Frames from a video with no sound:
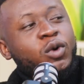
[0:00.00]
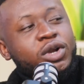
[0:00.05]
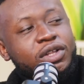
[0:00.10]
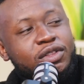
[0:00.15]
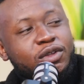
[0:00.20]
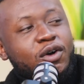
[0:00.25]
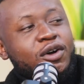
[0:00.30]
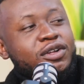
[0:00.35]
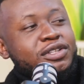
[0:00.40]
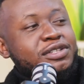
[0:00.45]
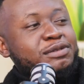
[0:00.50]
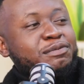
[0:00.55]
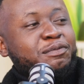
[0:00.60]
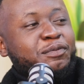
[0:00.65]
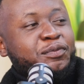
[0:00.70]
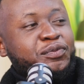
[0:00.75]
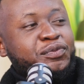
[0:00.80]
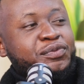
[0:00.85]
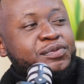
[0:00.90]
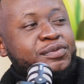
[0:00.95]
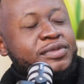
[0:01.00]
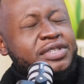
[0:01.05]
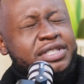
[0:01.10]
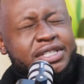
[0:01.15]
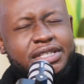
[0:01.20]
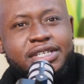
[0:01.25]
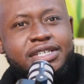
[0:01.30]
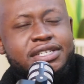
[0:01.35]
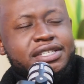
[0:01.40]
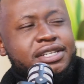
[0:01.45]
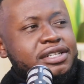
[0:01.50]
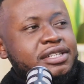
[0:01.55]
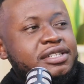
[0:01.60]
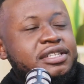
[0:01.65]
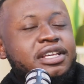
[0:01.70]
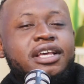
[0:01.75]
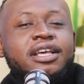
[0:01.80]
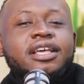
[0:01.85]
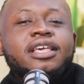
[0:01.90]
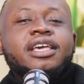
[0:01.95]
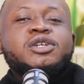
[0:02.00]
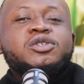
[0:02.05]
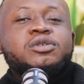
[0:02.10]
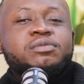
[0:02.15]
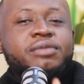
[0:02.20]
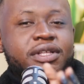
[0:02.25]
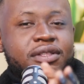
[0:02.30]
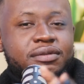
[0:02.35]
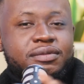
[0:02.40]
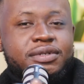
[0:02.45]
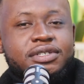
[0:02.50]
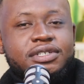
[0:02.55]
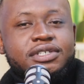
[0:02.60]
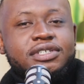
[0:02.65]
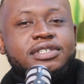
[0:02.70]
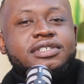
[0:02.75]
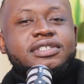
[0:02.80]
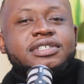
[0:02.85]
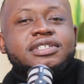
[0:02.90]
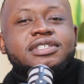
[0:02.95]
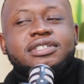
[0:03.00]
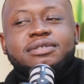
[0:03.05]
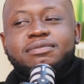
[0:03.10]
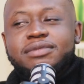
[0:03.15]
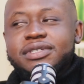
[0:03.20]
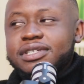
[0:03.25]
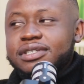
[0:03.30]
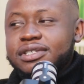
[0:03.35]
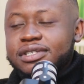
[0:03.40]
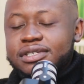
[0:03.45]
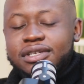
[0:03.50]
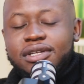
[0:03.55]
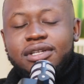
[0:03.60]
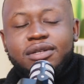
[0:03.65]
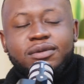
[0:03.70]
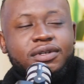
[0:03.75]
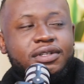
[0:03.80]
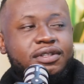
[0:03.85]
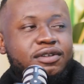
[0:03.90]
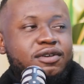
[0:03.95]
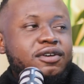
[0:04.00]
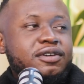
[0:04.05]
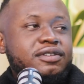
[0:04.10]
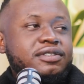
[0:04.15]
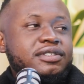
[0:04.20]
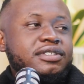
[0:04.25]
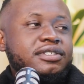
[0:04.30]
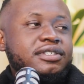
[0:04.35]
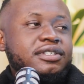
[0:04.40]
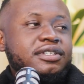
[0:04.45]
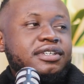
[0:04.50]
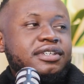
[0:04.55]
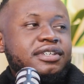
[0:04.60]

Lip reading: What are the odds? Statistically. Get your mathematicians there and tell me statistically what are the odds.